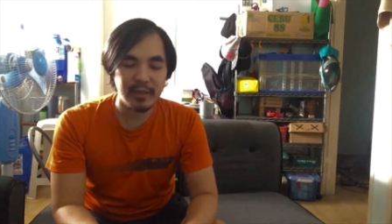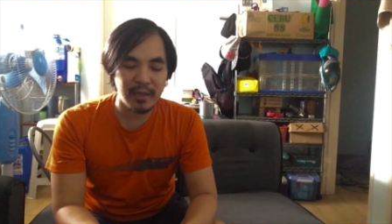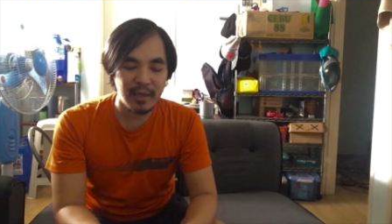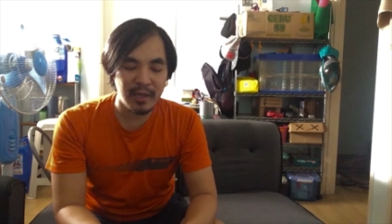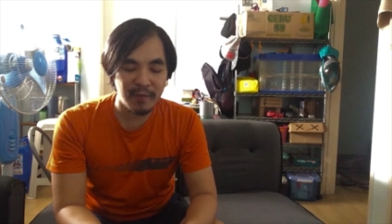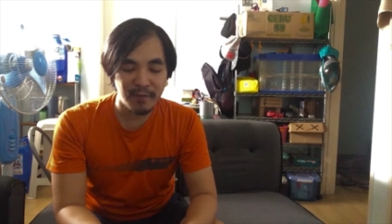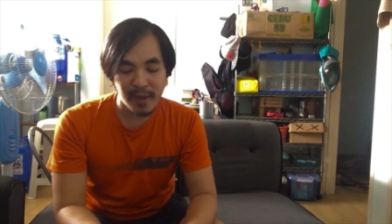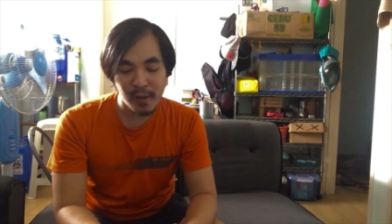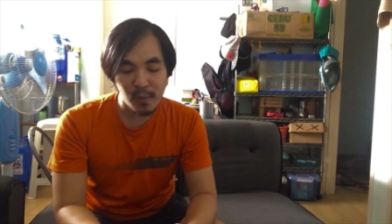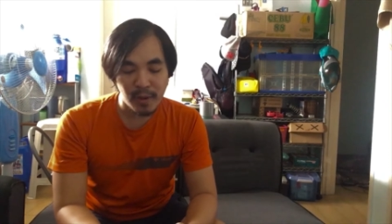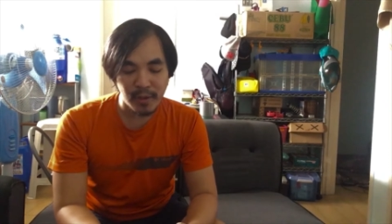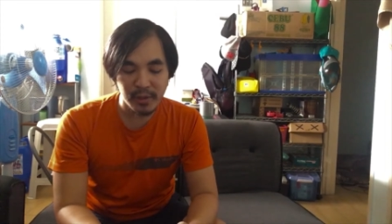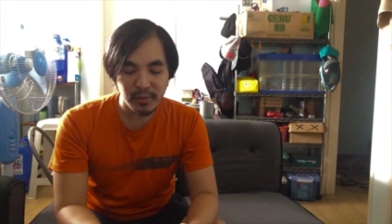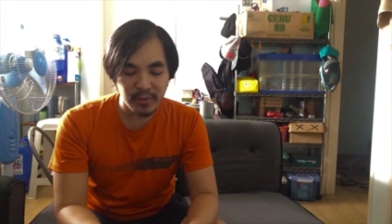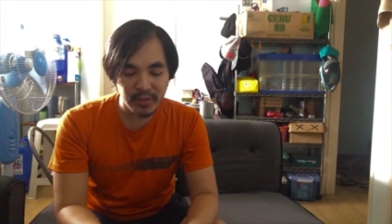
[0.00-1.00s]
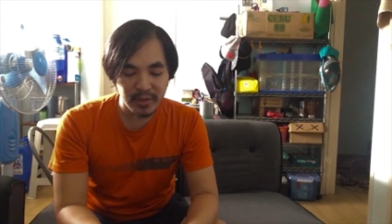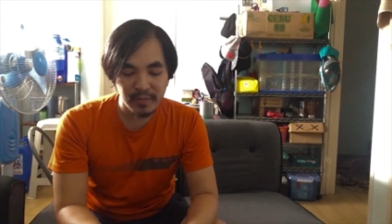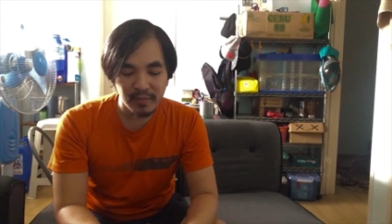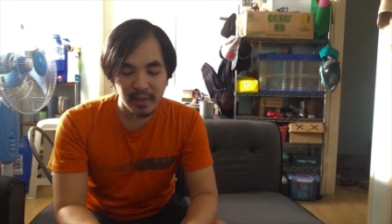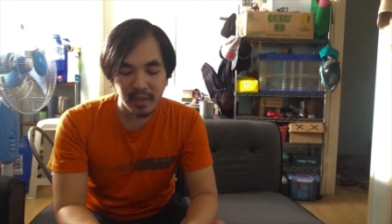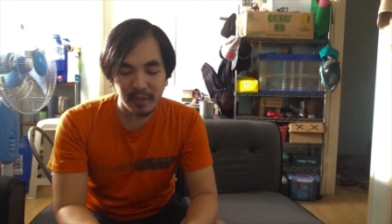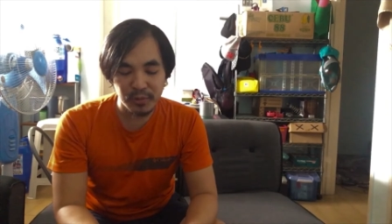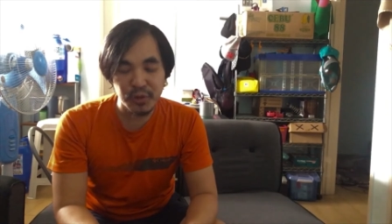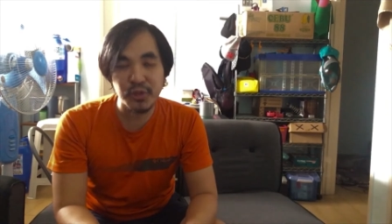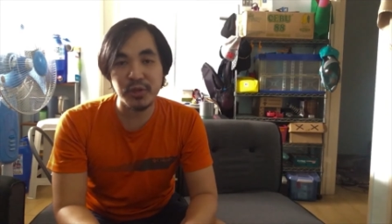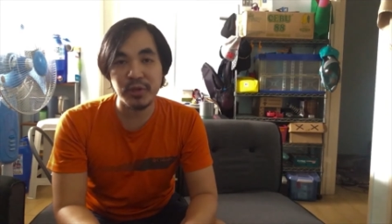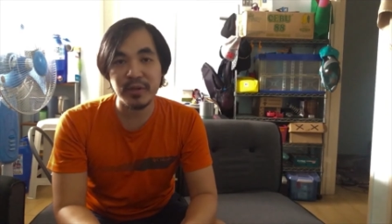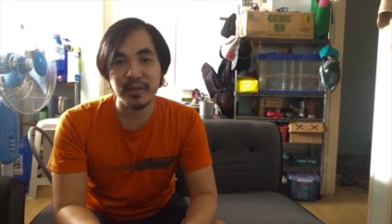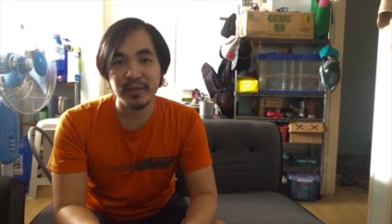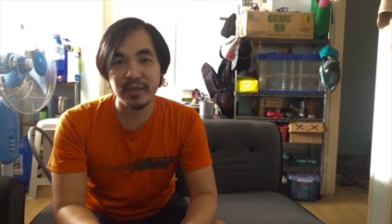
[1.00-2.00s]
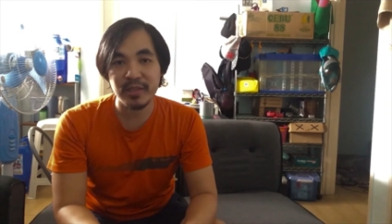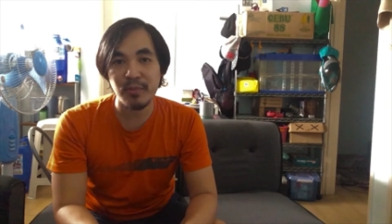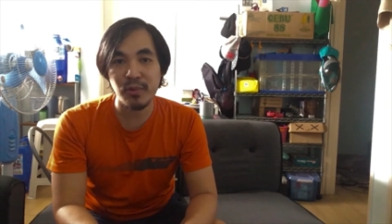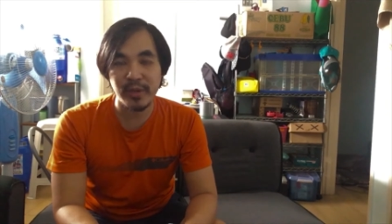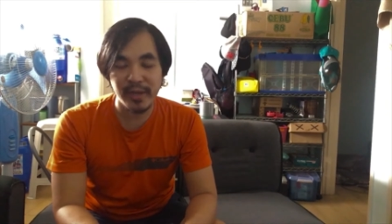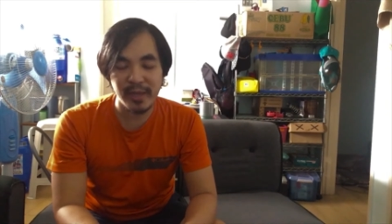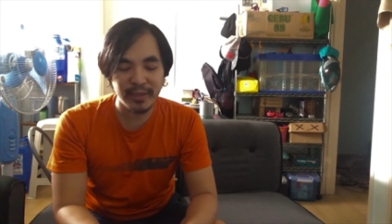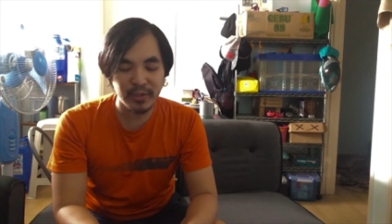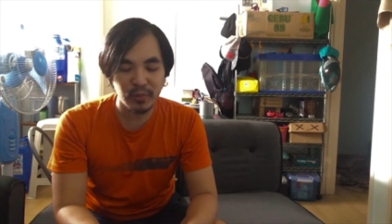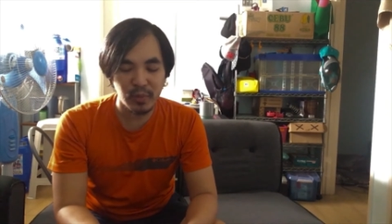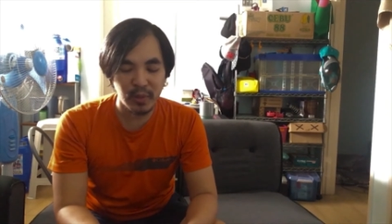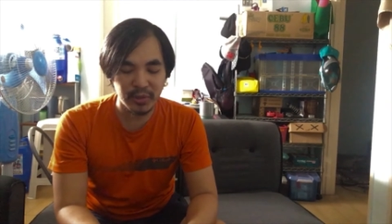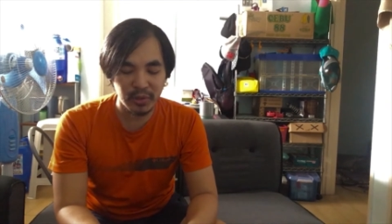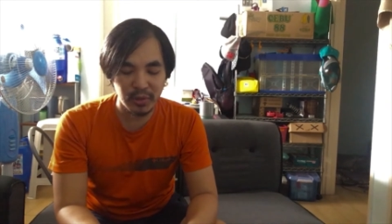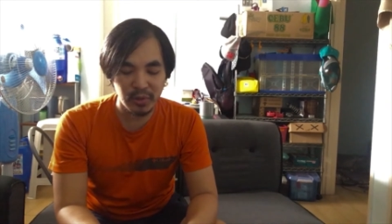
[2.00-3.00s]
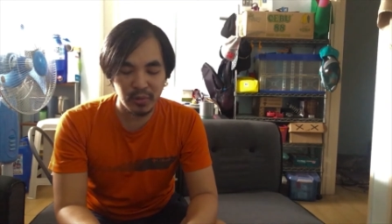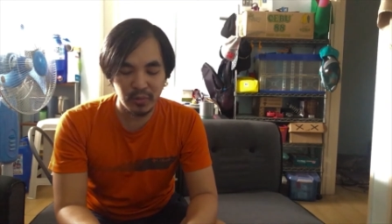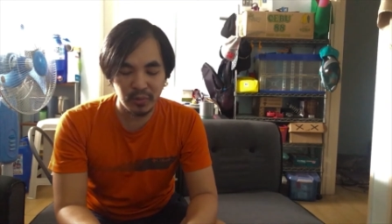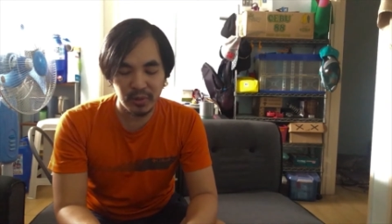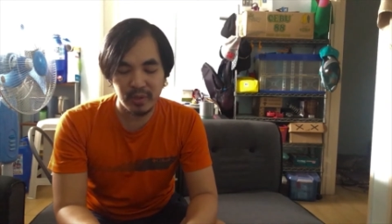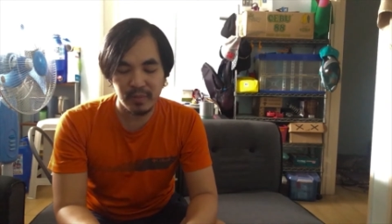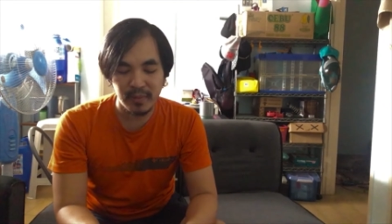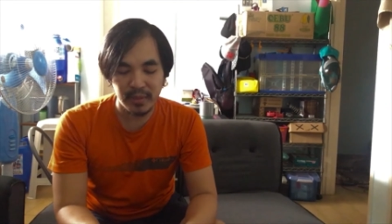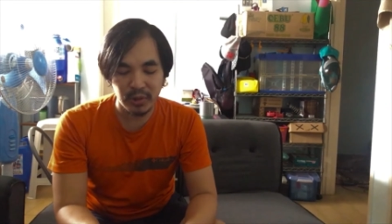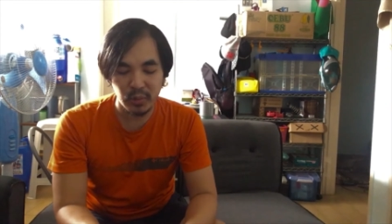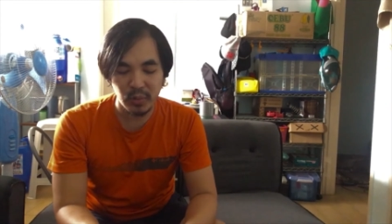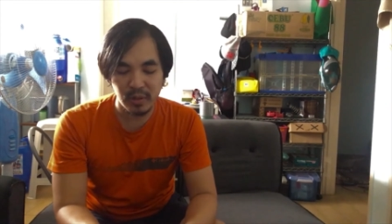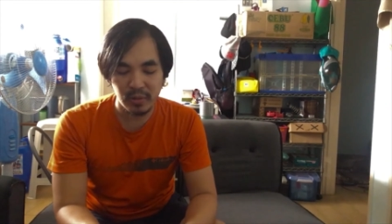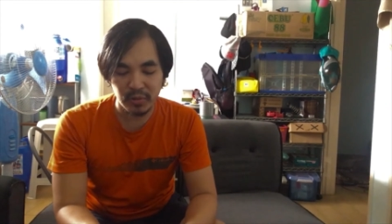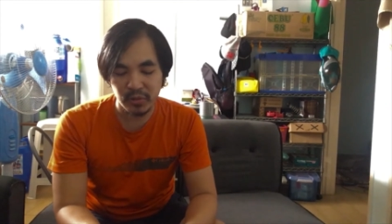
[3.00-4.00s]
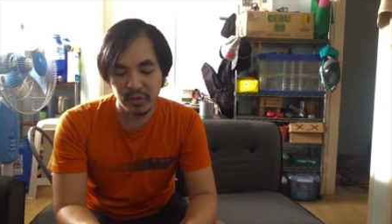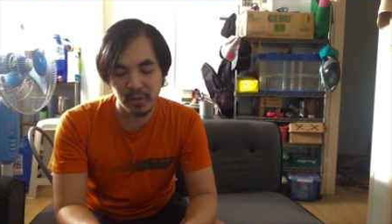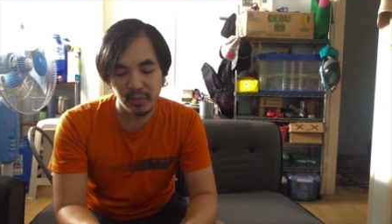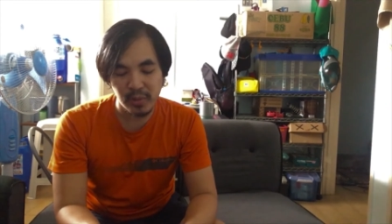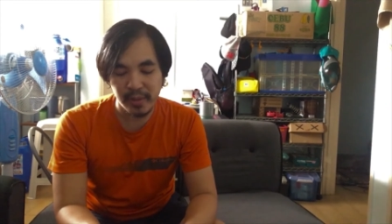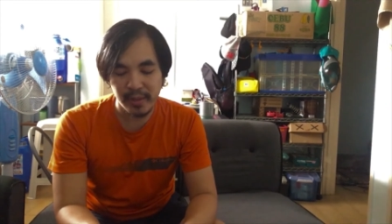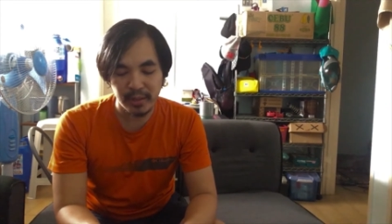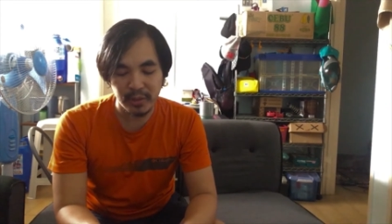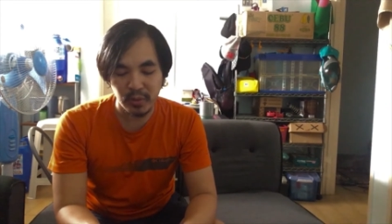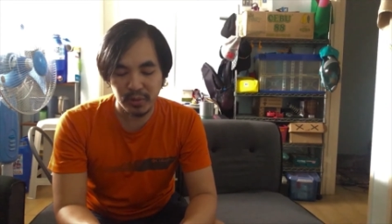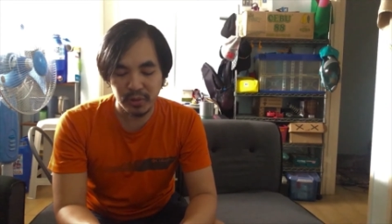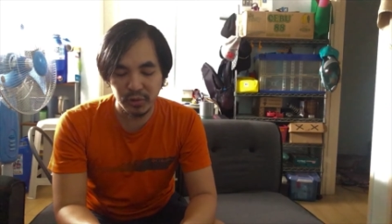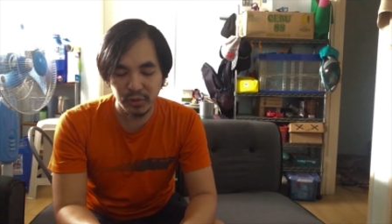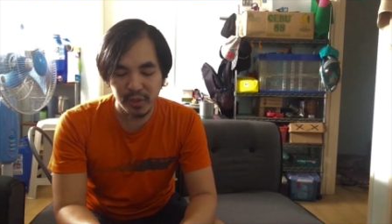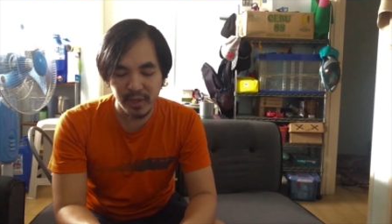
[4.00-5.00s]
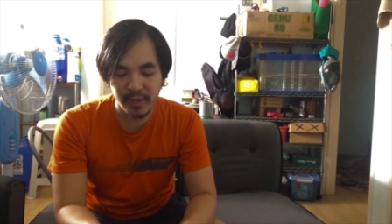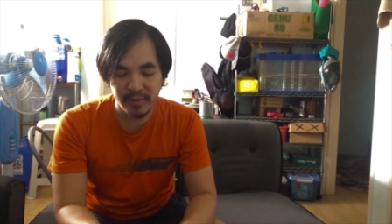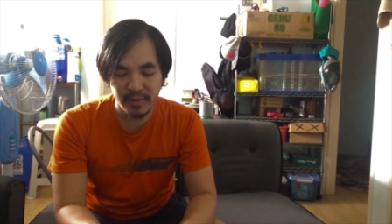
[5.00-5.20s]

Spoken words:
If I want to use them, I'm sure someone else wants to use them as well, or someone else wants to try them,